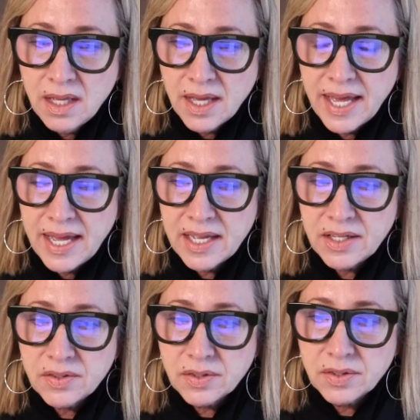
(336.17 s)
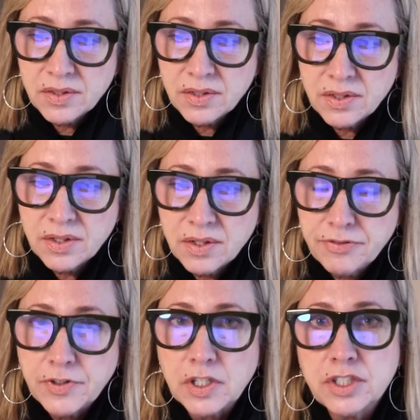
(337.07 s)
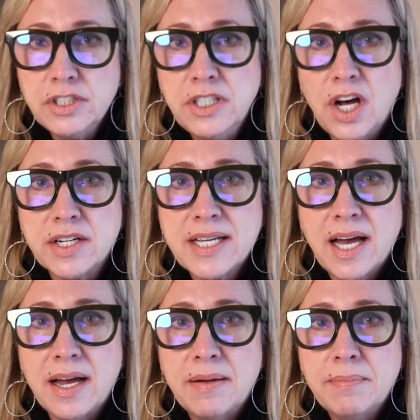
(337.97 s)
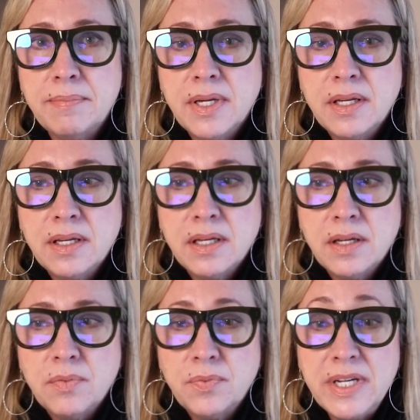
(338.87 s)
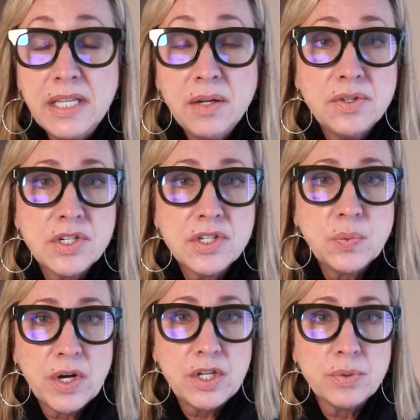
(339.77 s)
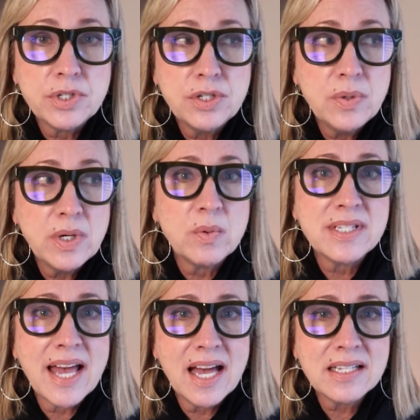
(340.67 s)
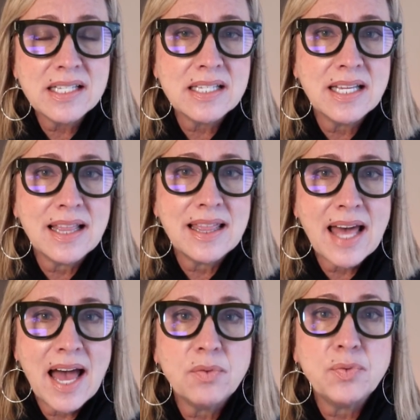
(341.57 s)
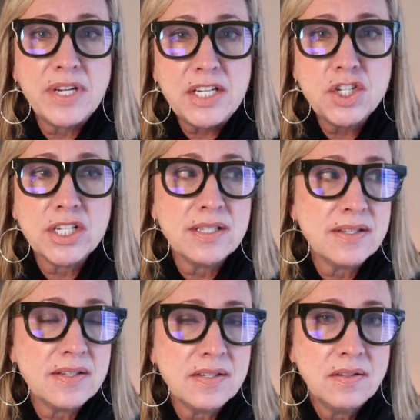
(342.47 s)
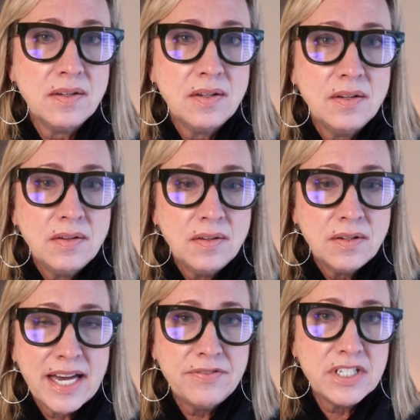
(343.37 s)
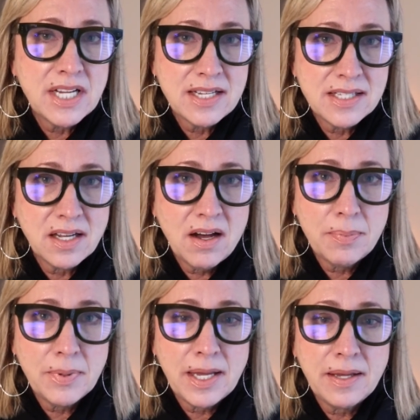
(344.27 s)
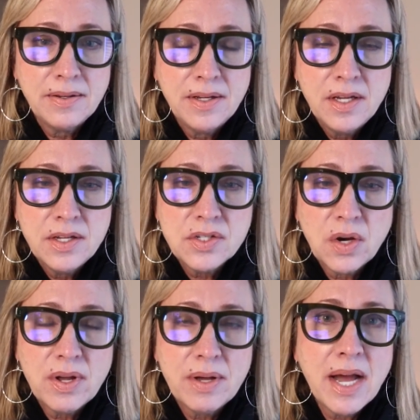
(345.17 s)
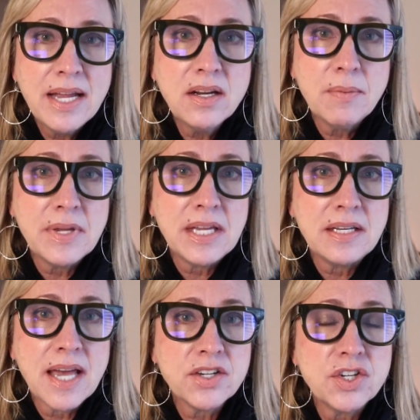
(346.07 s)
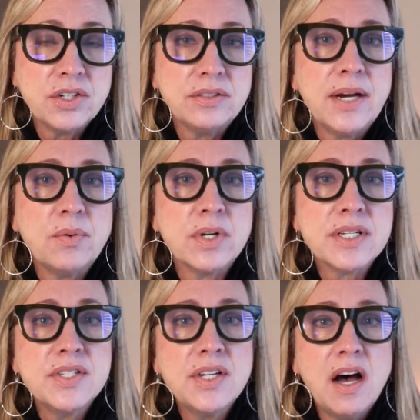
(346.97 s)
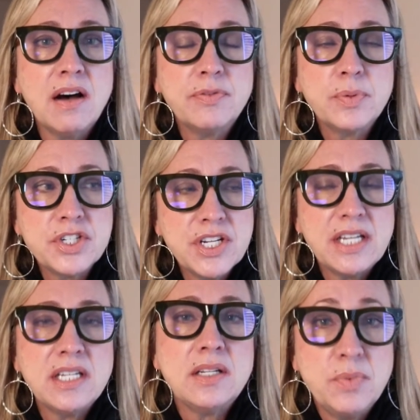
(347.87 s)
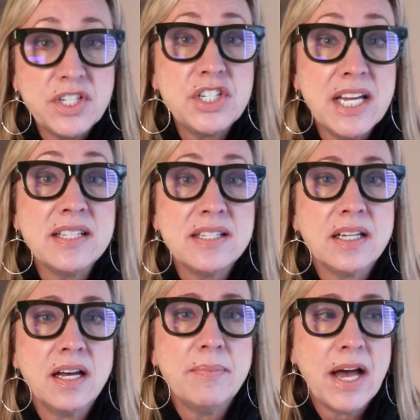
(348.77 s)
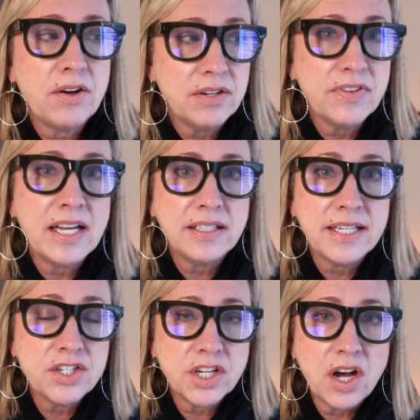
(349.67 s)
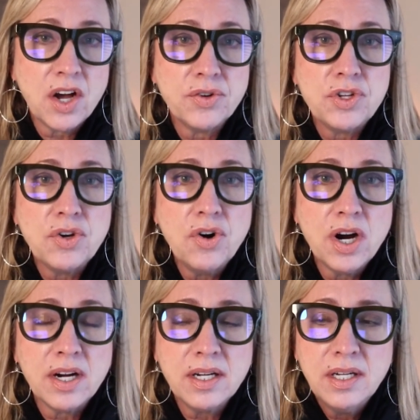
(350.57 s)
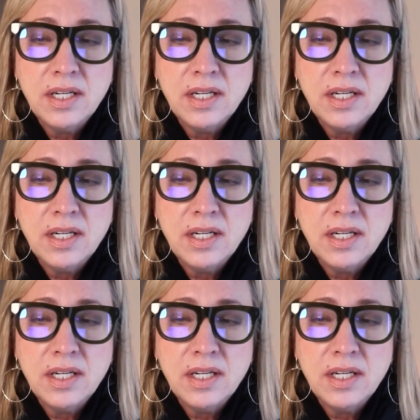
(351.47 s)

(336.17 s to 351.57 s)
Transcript: And for a good long time, really just what you were doing was accessing that region's advertising copy. So it might not be national network stuff, which tends to come out of LA, Chicago, New York.